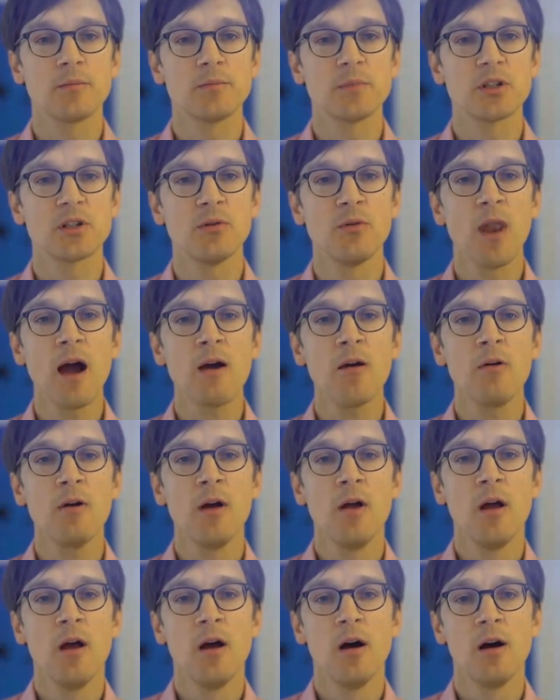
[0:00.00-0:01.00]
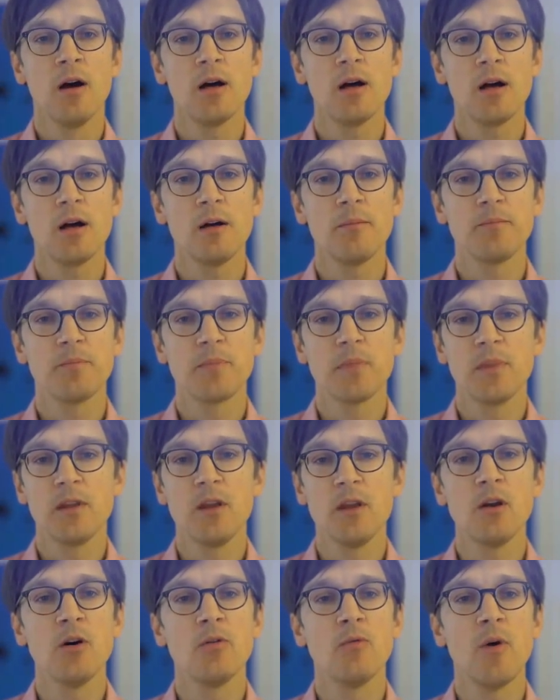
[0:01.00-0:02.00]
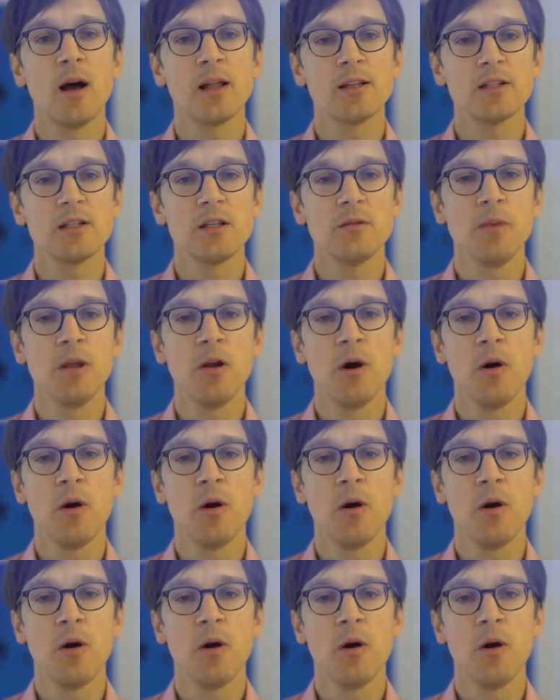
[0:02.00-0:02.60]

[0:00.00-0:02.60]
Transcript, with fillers: So now, uh, you know, what does it mean